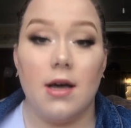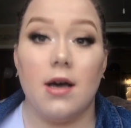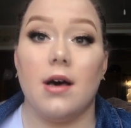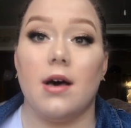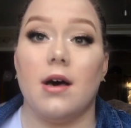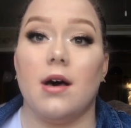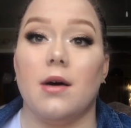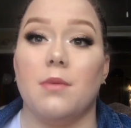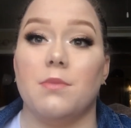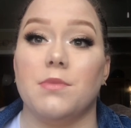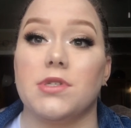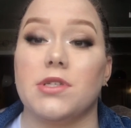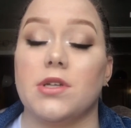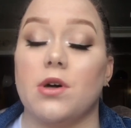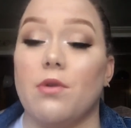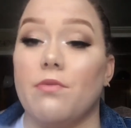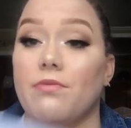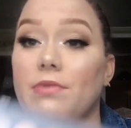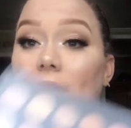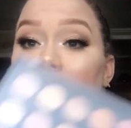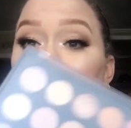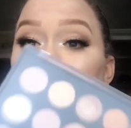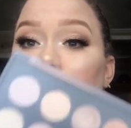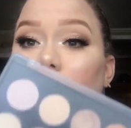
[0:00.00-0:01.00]
So
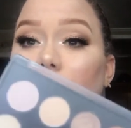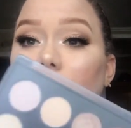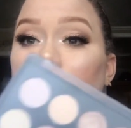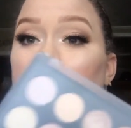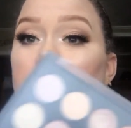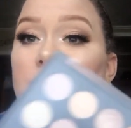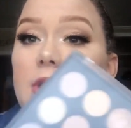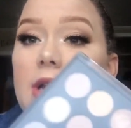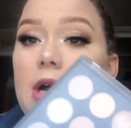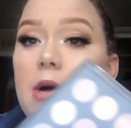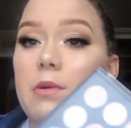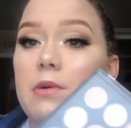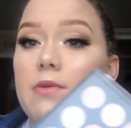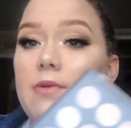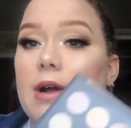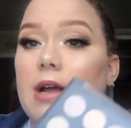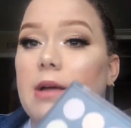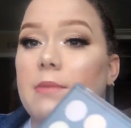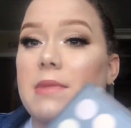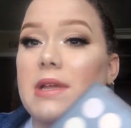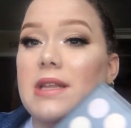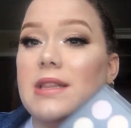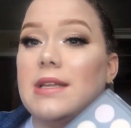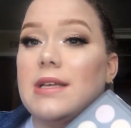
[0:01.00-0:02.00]
if that's for you, then I would
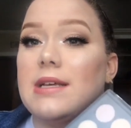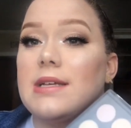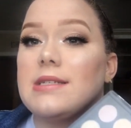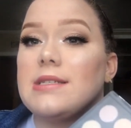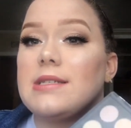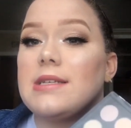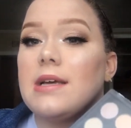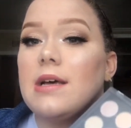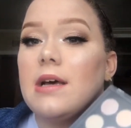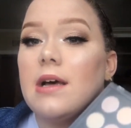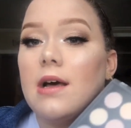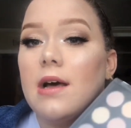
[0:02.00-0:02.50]
recommend this.